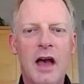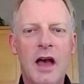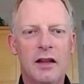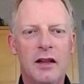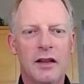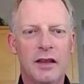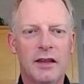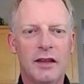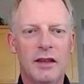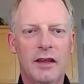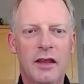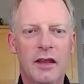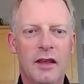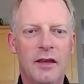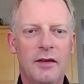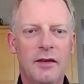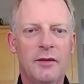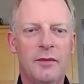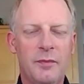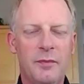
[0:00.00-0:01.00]
like
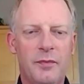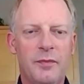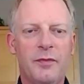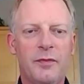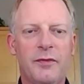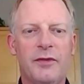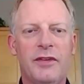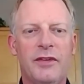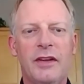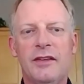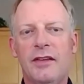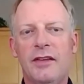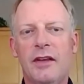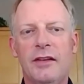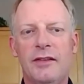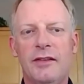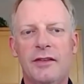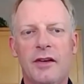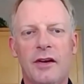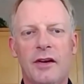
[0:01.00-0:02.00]
since
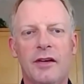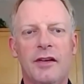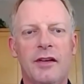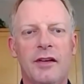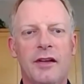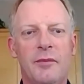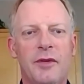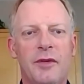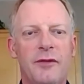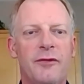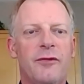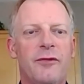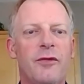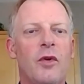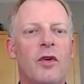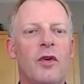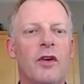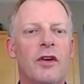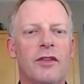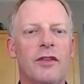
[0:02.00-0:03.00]
I started and
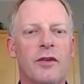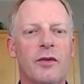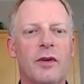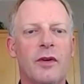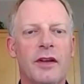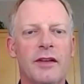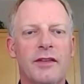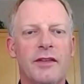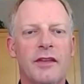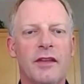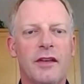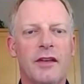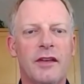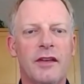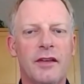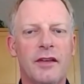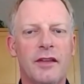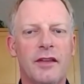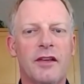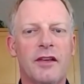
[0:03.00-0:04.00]
before, there was
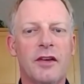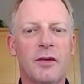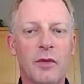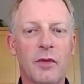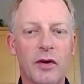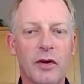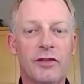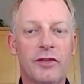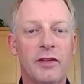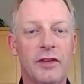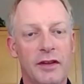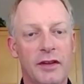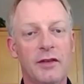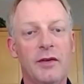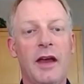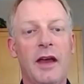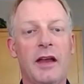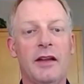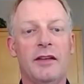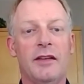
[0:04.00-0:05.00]
commercially
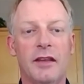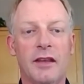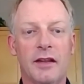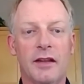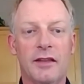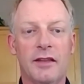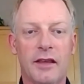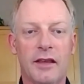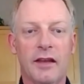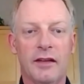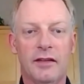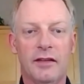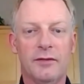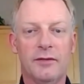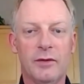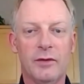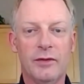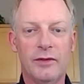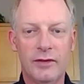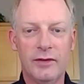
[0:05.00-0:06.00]
you had to get the
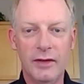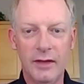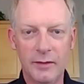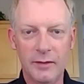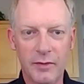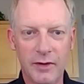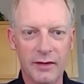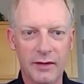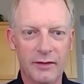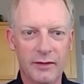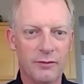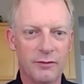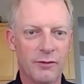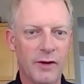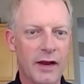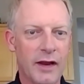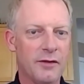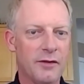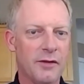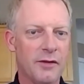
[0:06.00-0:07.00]
SFOC, but
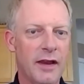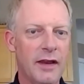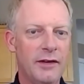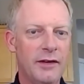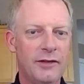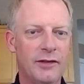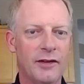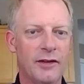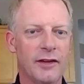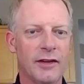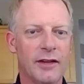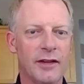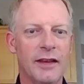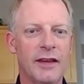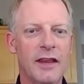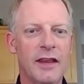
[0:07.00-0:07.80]
recreationally,